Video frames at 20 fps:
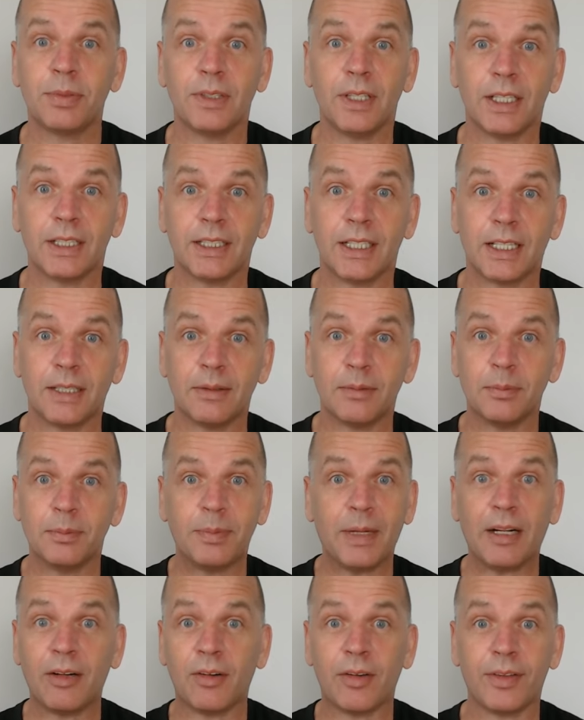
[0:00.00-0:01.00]
and that
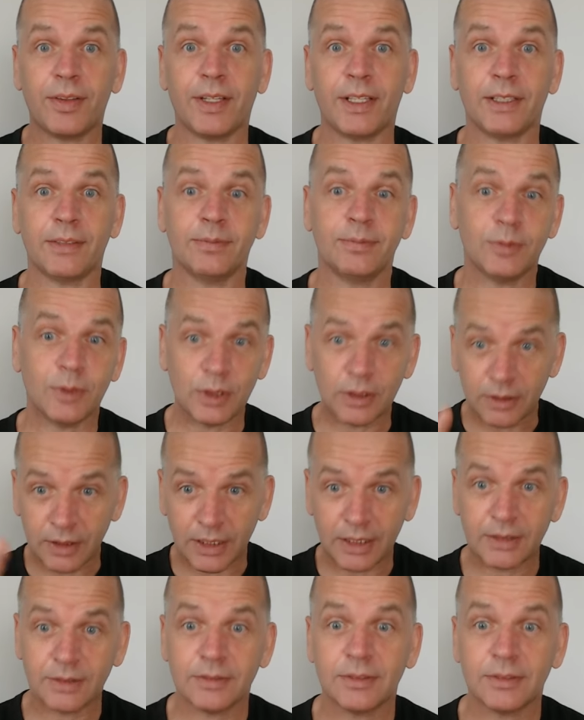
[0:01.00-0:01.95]
bell thing, all right?